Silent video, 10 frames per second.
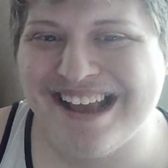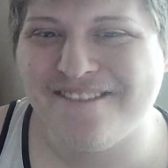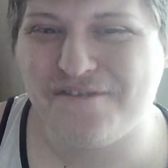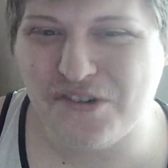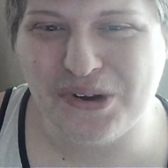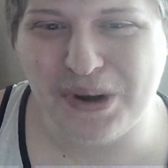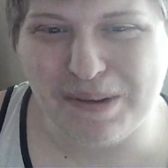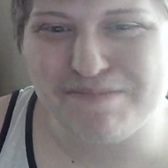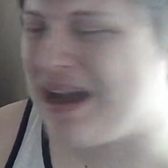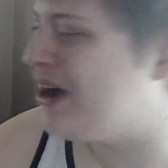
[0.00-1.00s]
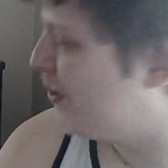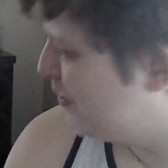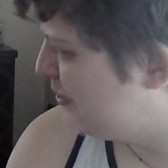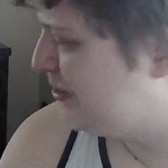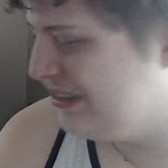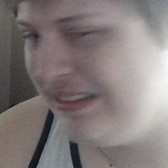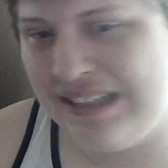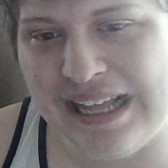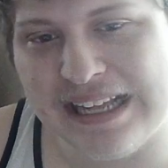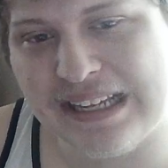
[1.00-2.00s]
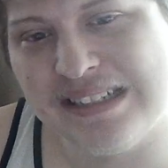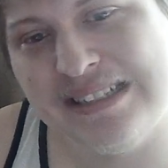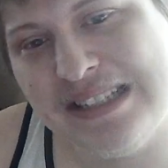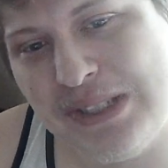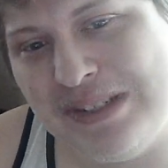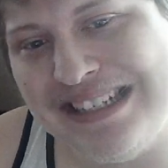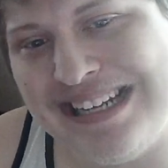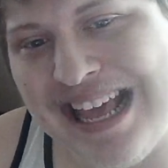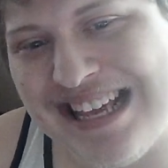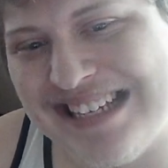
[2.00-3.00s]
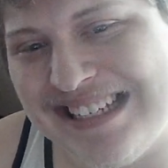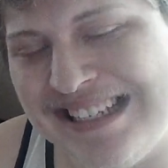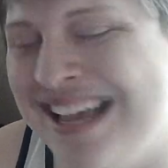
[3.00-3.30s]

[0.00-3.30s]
for about, like, 3 days.